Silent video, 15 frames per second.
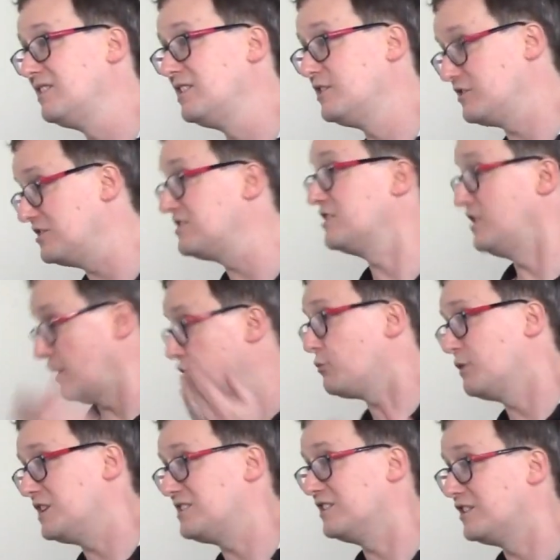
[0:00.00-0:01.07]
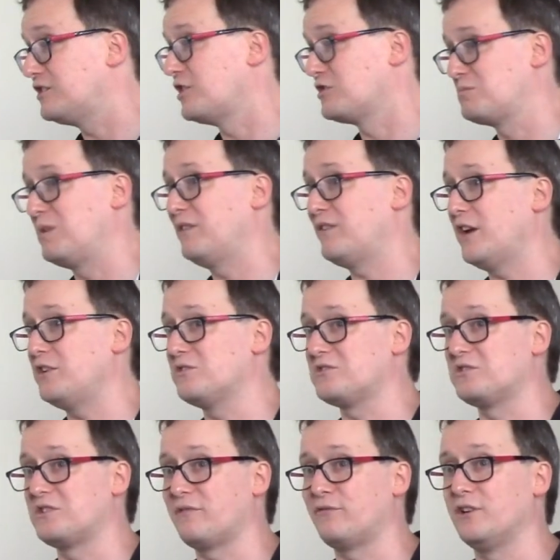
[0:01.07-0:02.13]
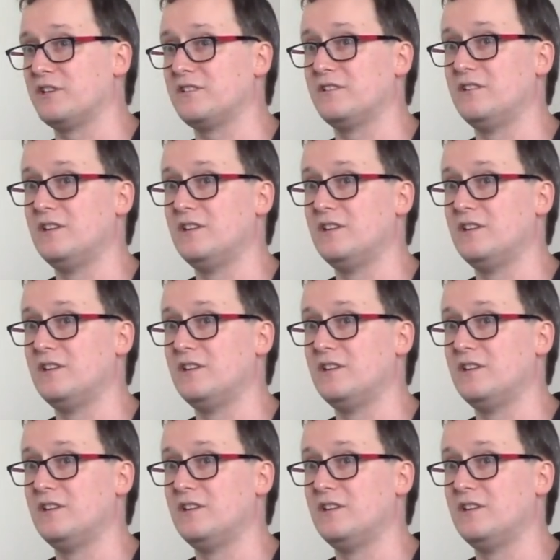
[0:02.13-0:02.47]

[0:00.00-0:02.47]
This is another reason that those p-values are different.